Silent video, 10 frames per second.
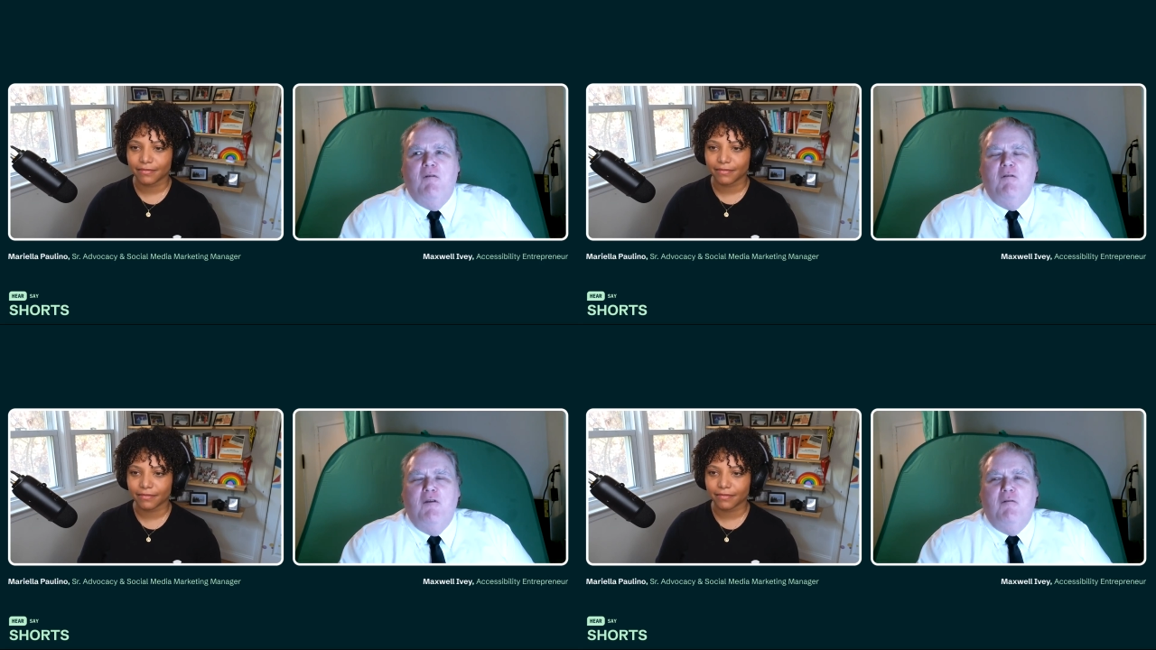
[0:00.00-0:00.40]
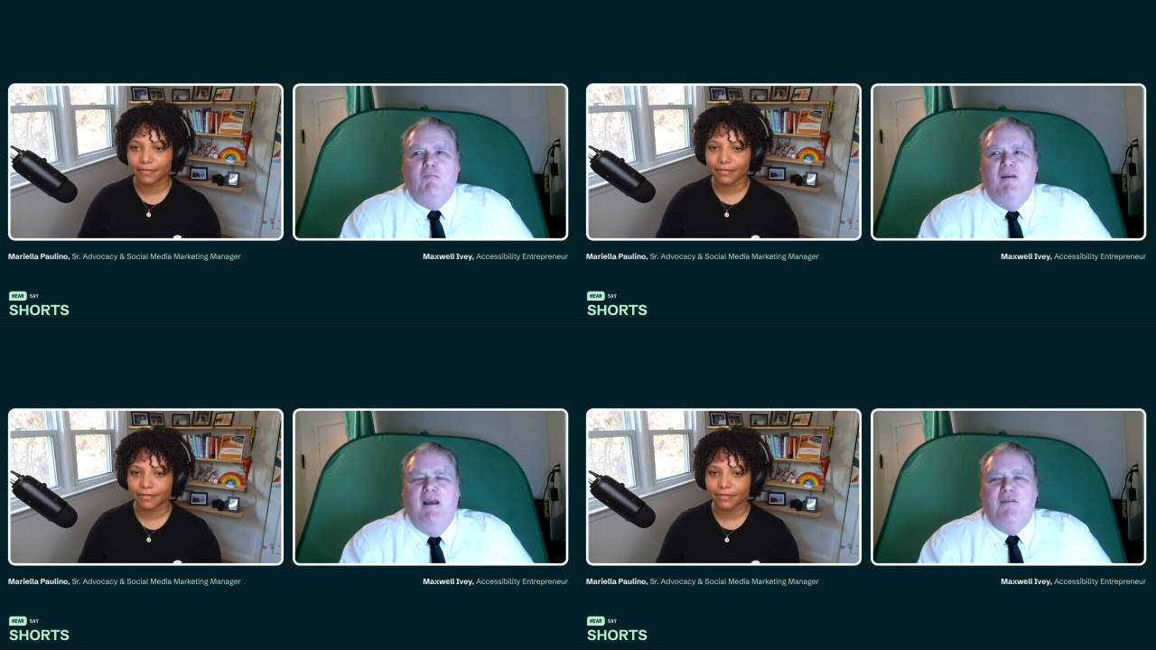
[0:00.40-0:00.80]
Speaker 1: the
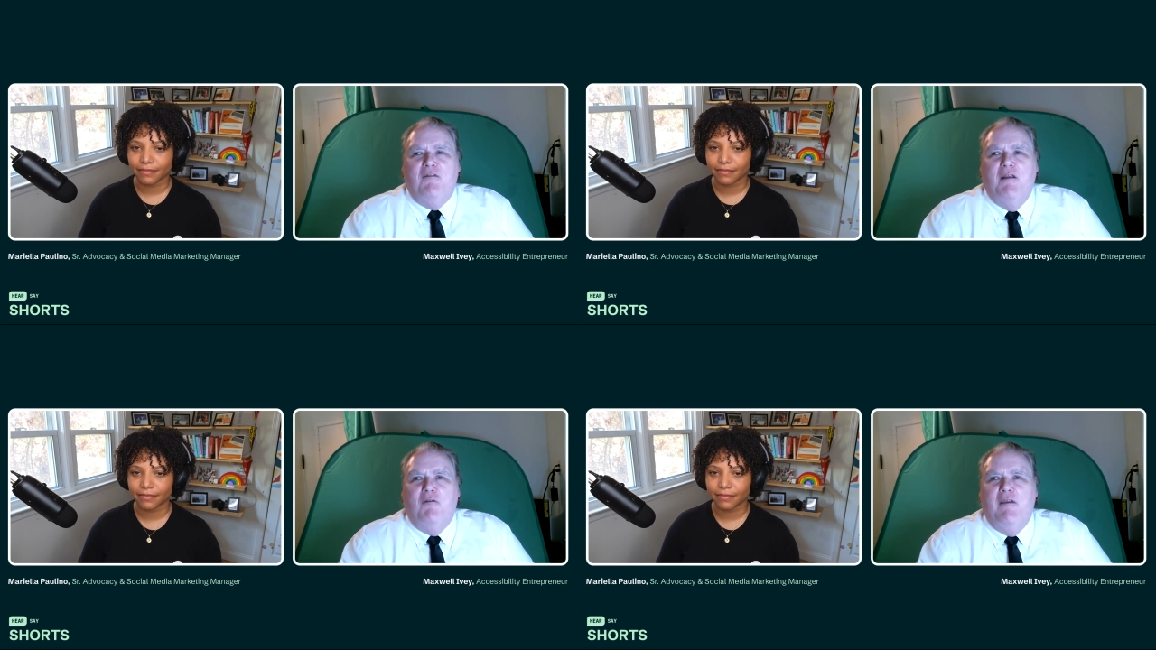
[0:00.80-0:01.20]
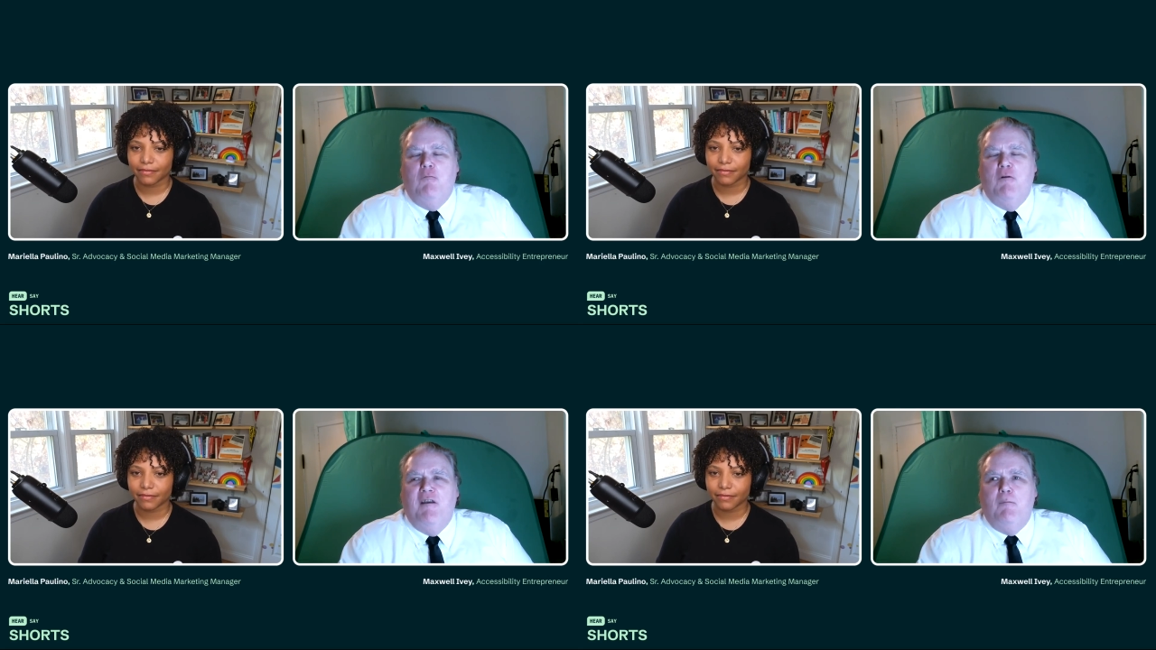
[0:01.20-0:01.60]
assets they will
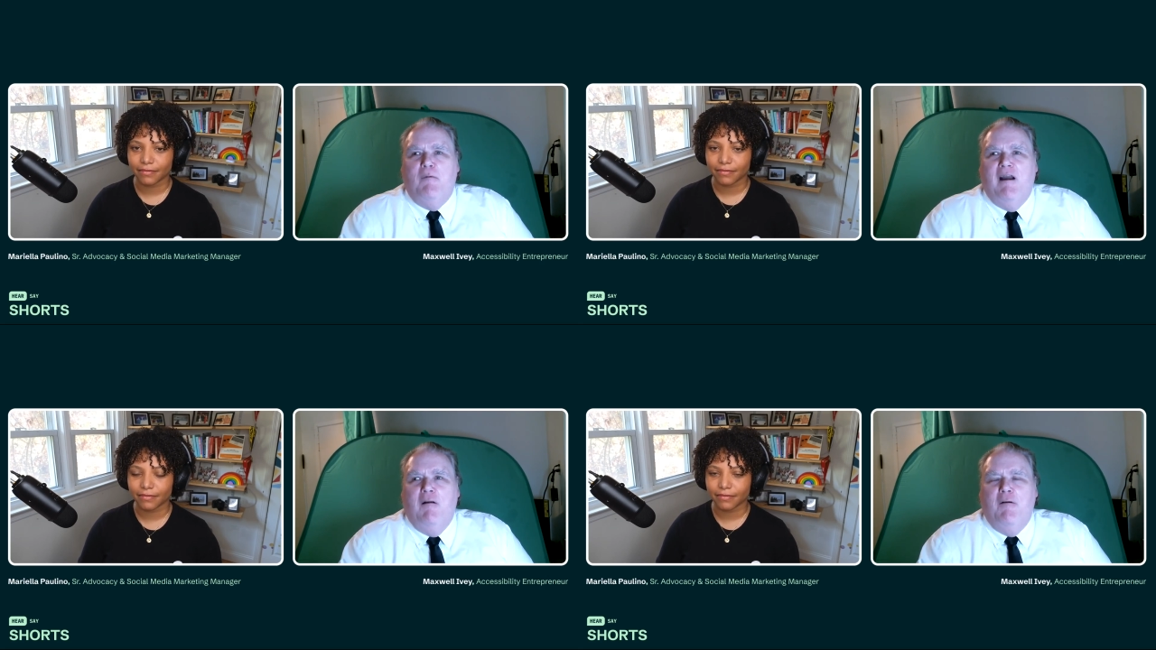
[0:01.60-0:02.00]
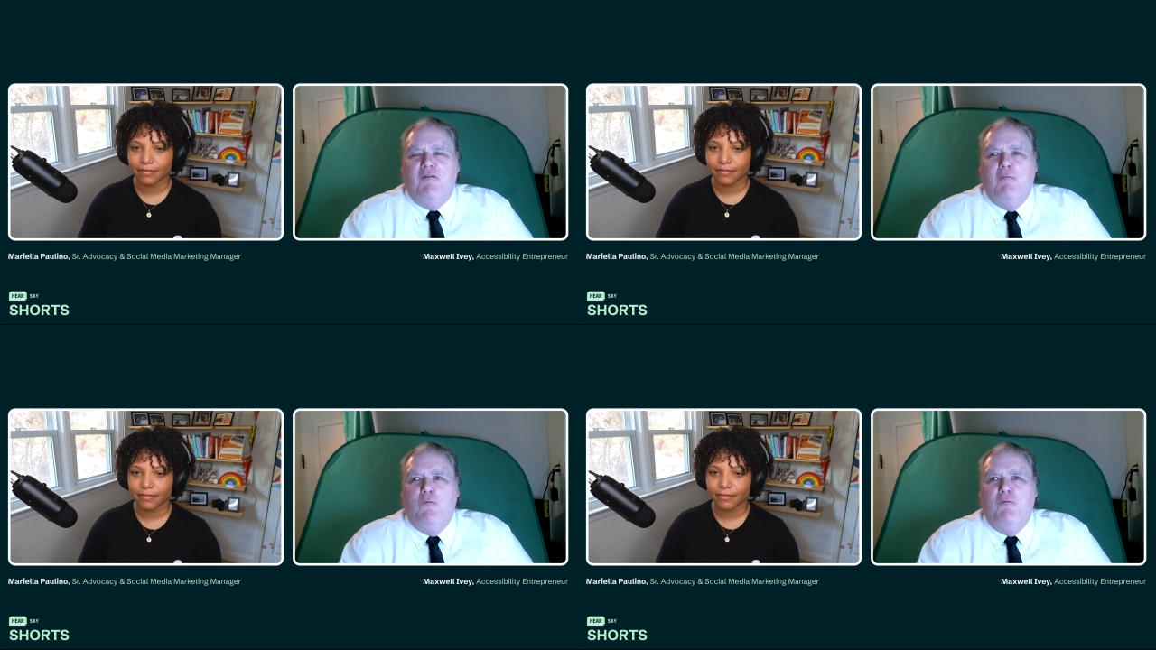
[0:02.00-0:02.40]
get by hiring
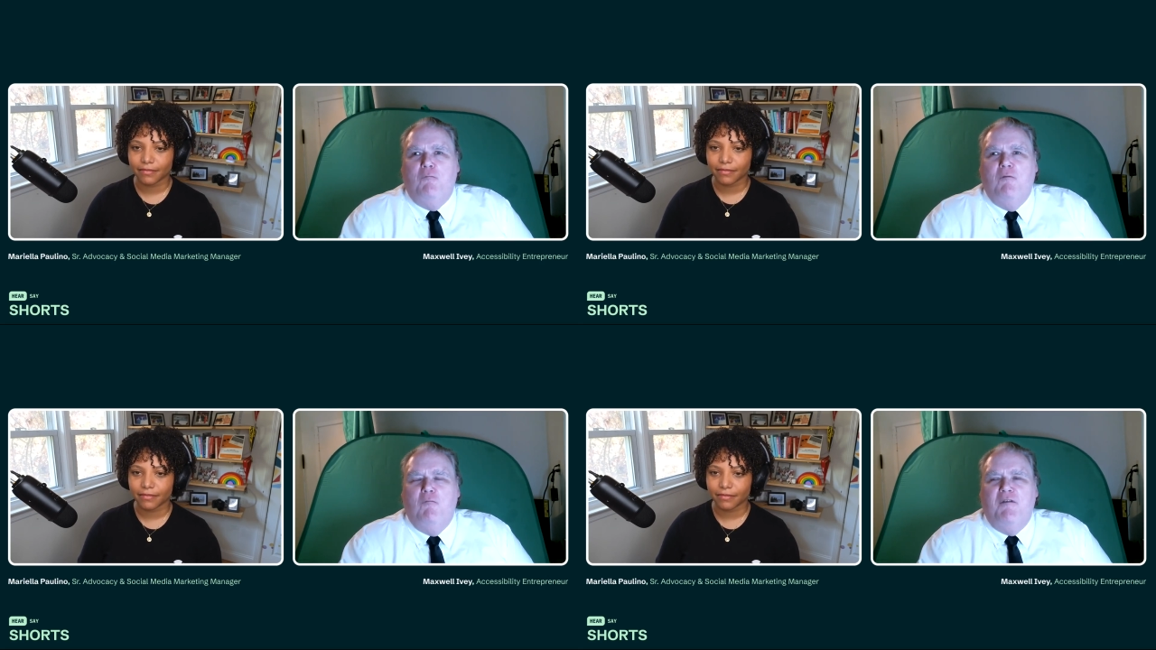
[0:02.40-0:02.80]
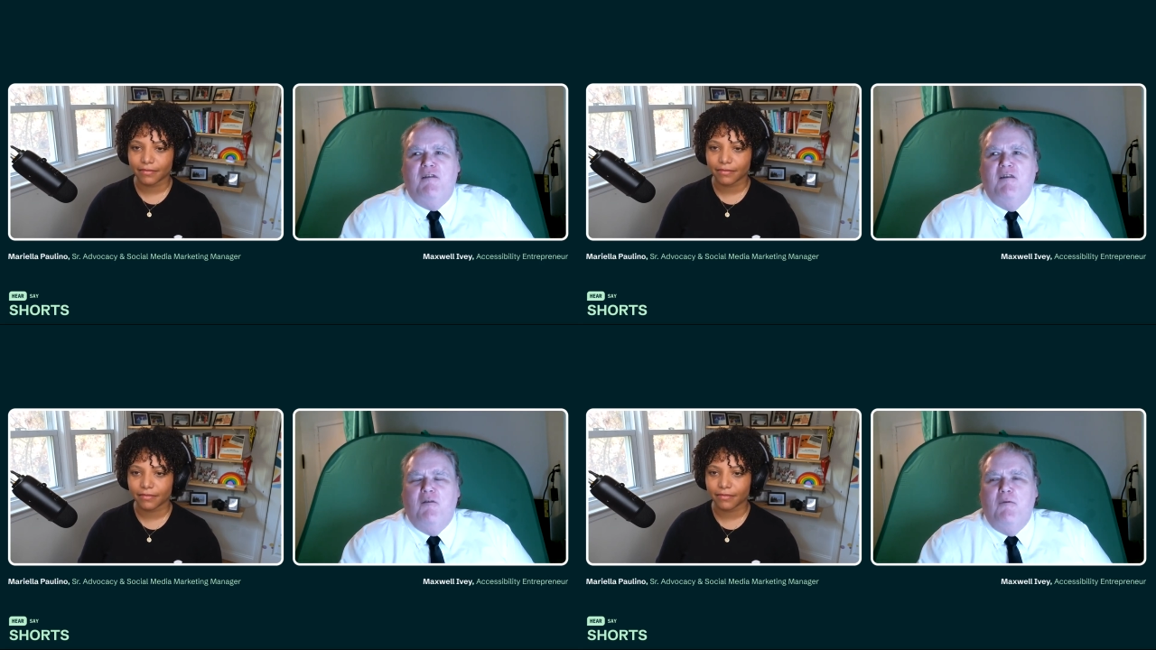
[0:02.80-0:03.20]
someone with a
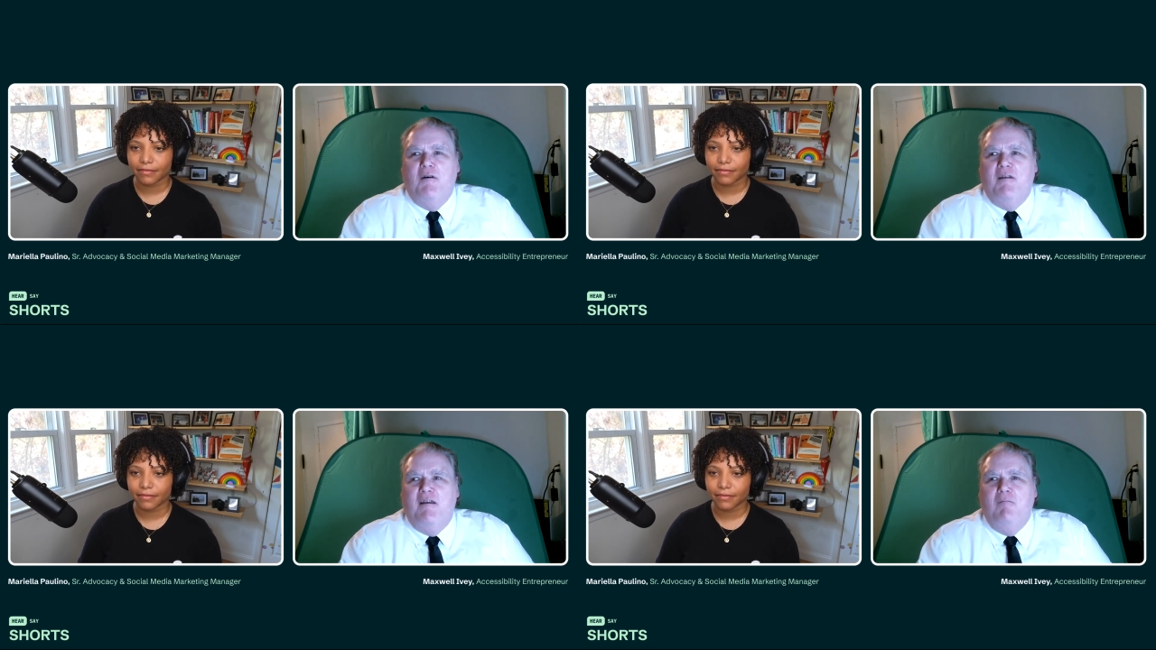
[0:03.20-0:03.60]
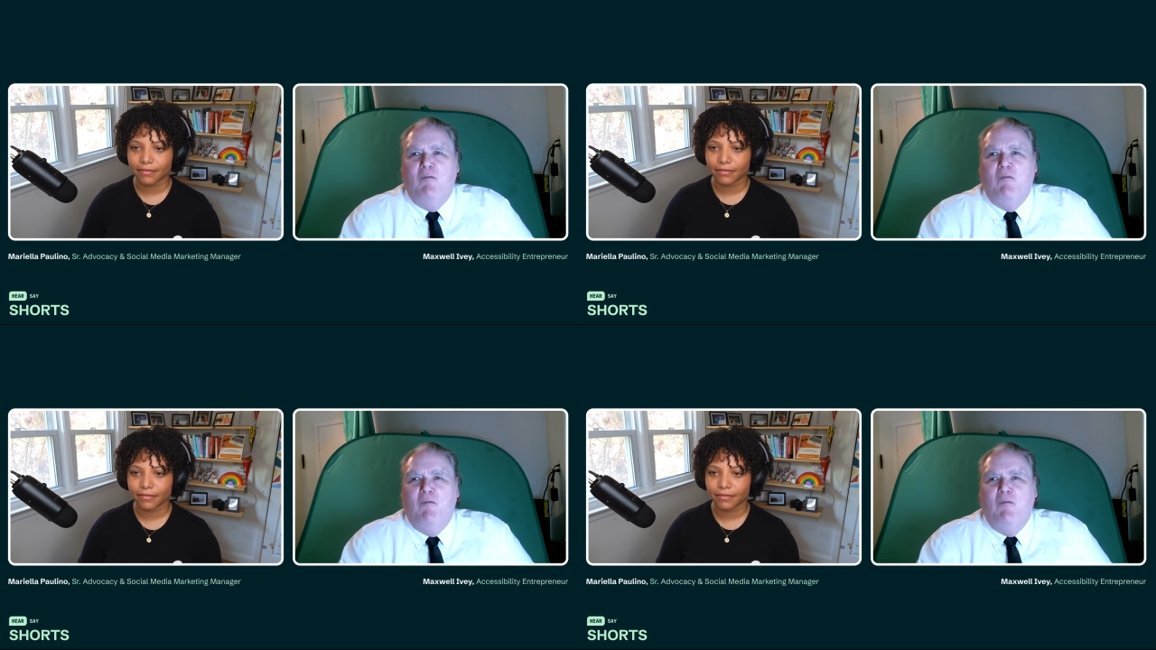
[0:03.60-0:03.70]
disability